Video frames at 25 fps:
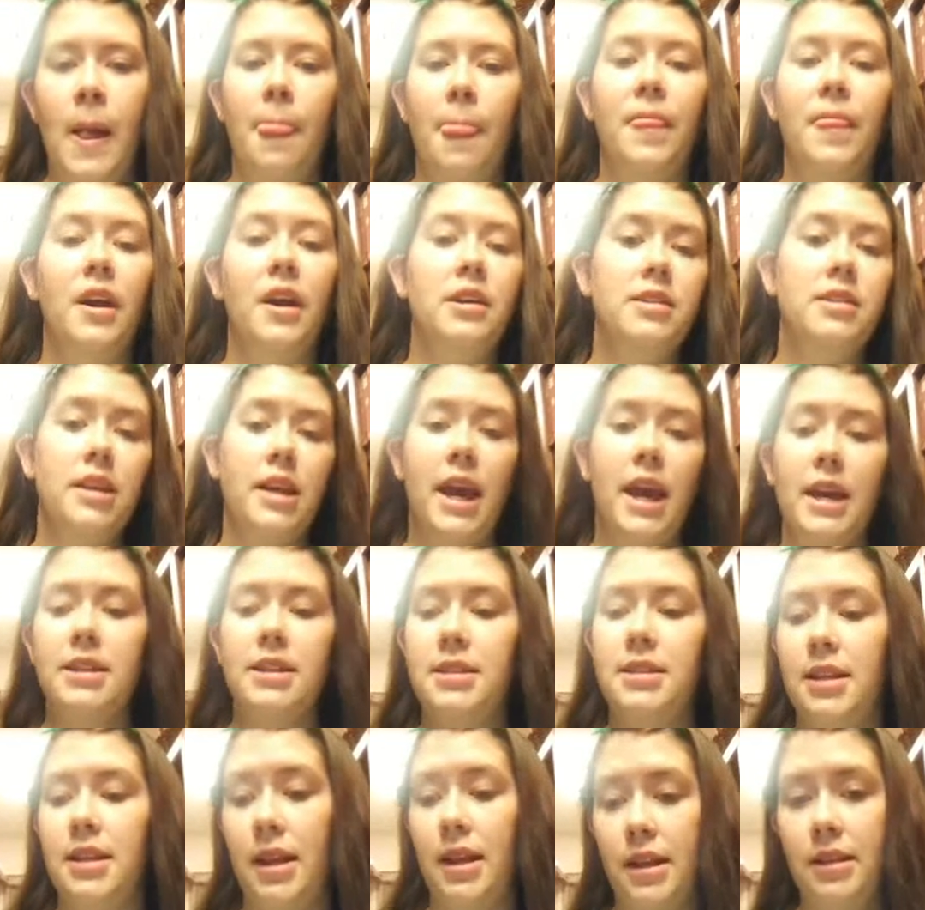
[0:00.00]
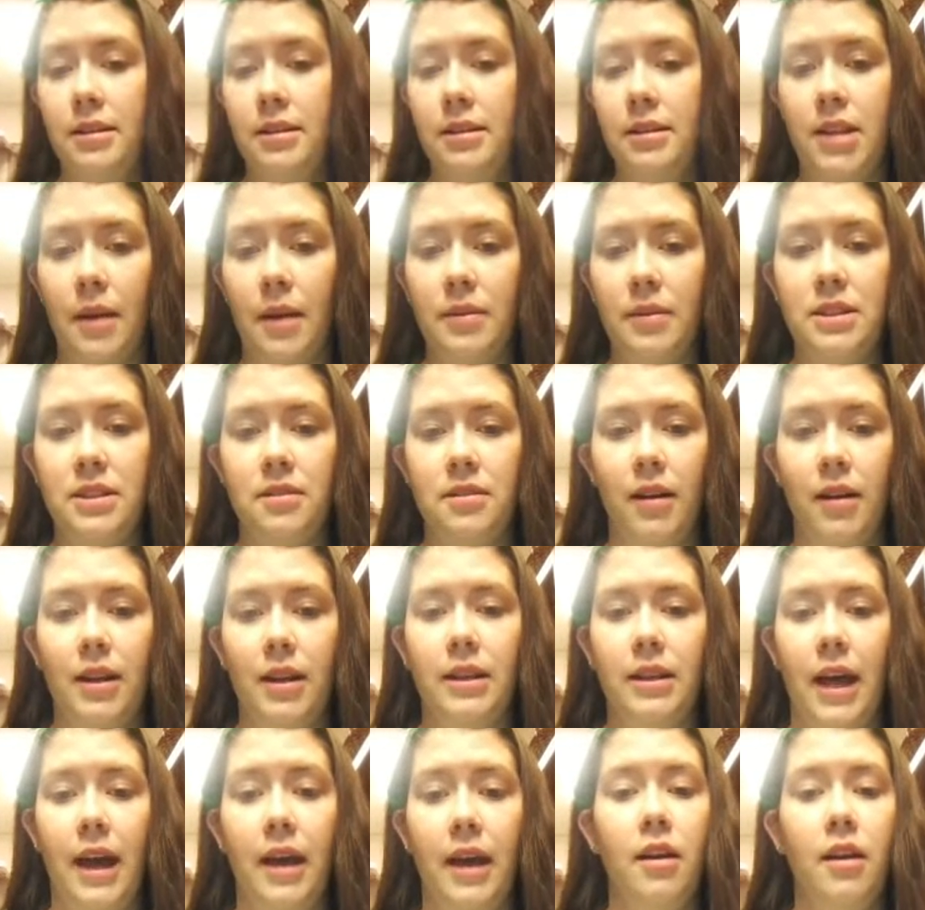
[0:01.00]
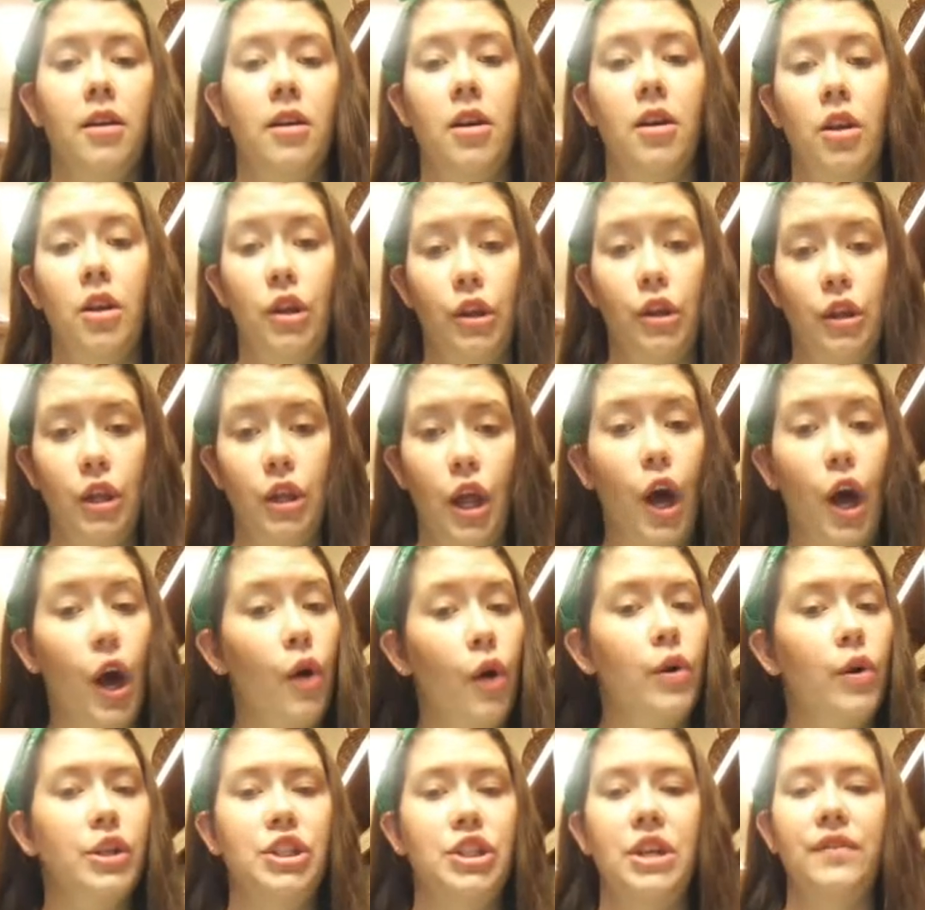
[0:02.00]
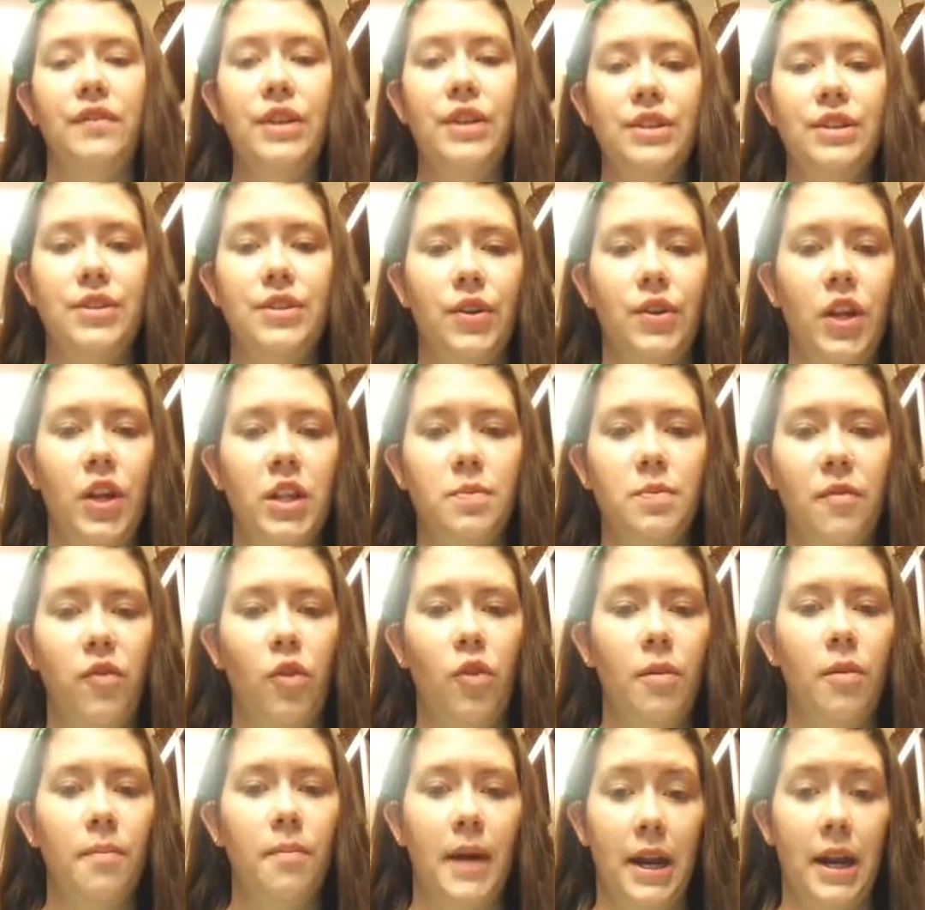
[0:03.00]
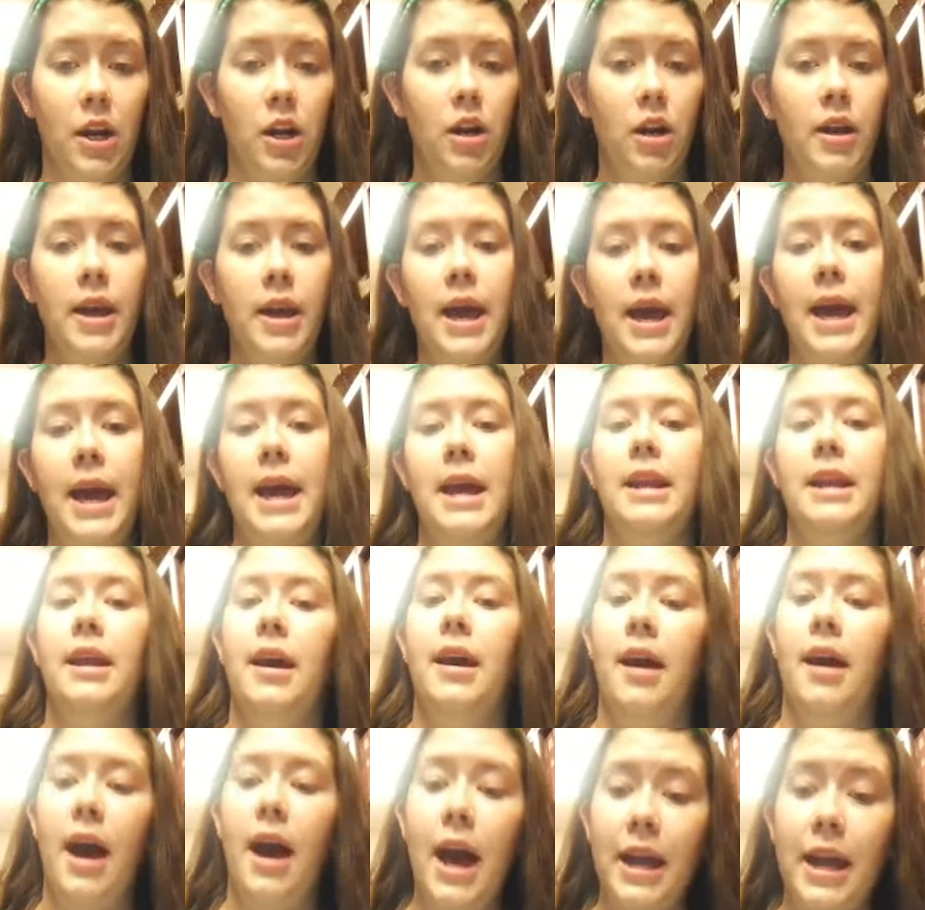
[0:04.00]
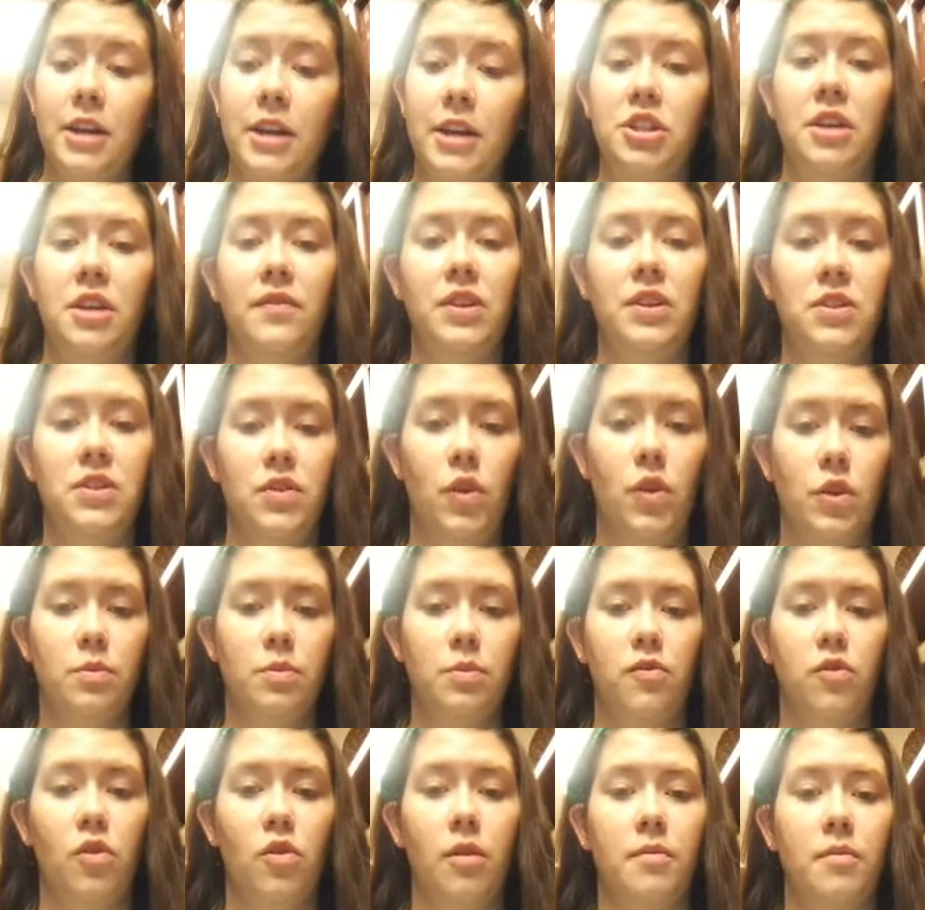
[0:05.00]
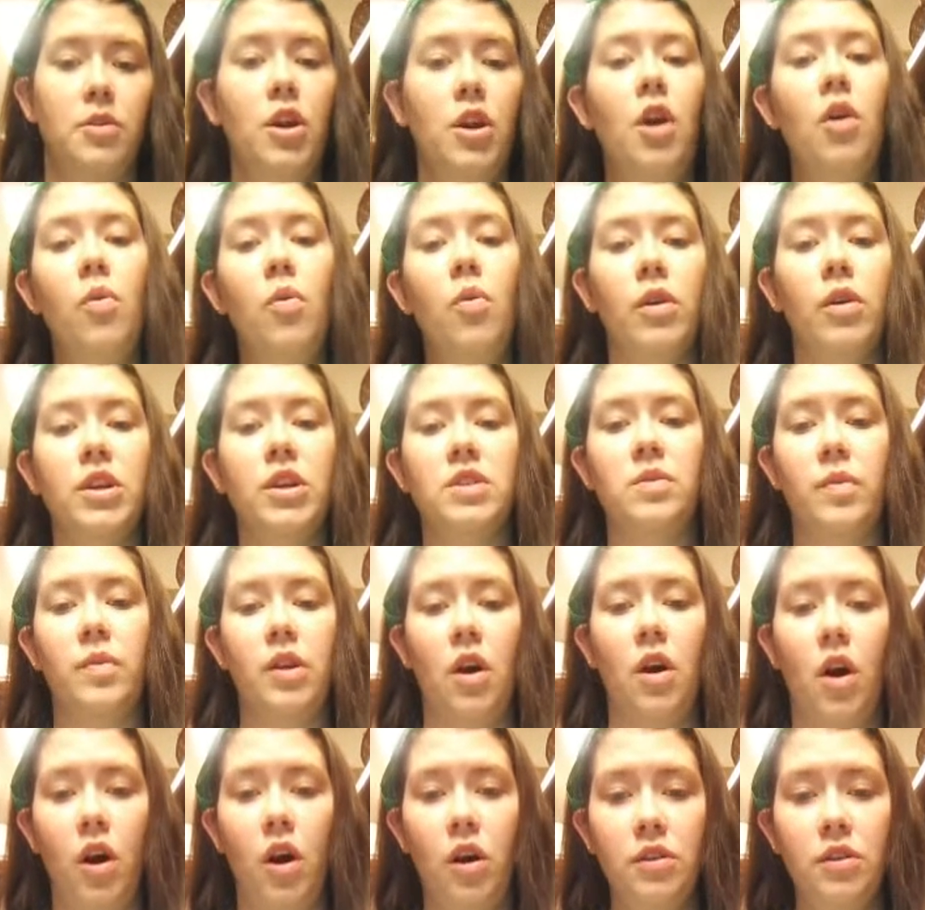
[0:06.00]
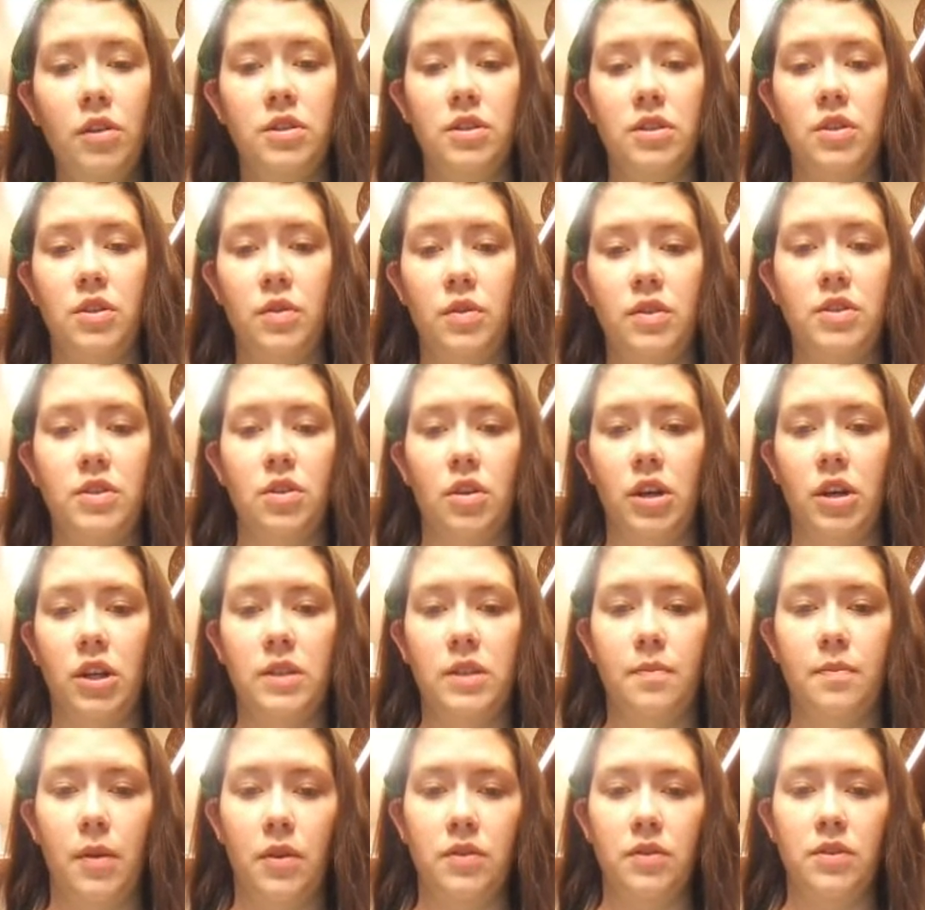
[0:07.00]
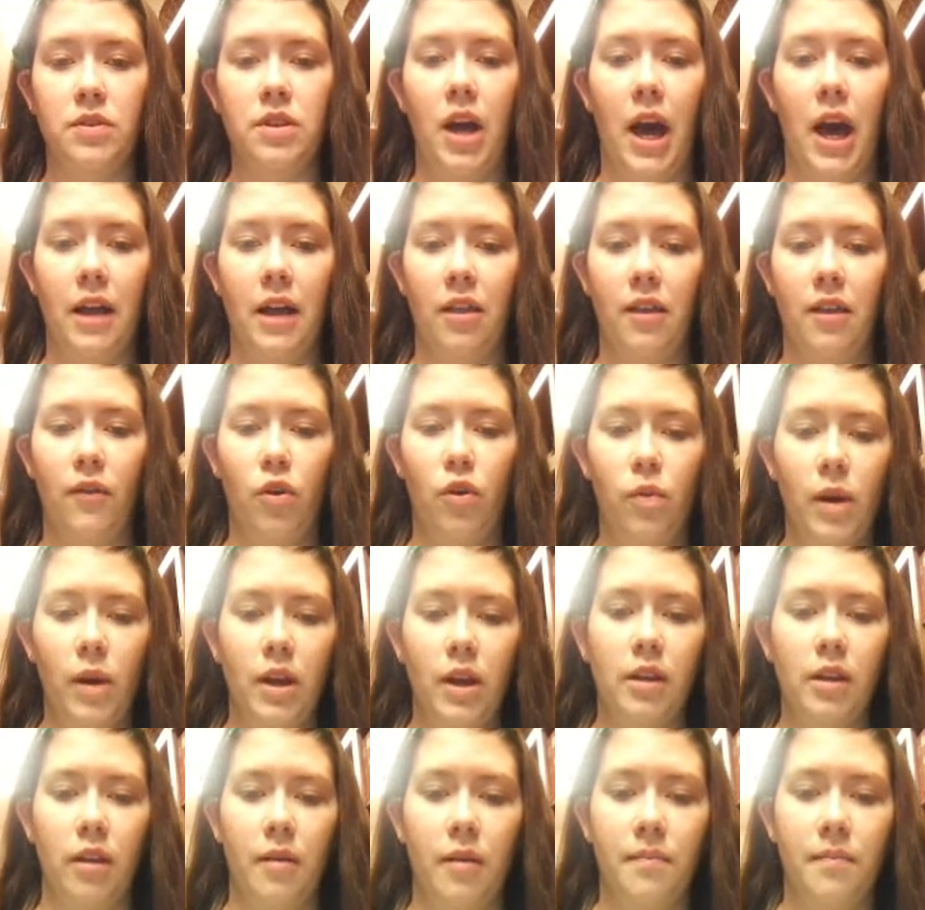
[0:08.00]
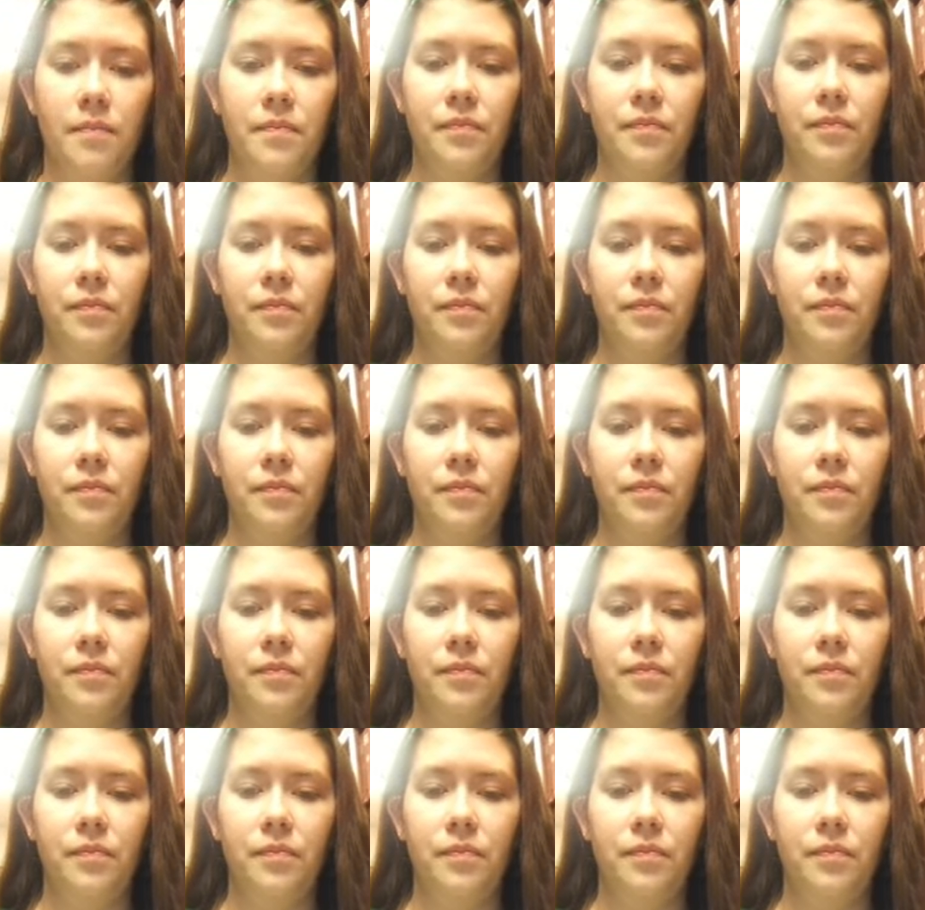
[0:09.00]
There's a case study demonstrating that low-achieving students perform better, and high-achieving students perform no worse when all students are exposed to high-level curriculum.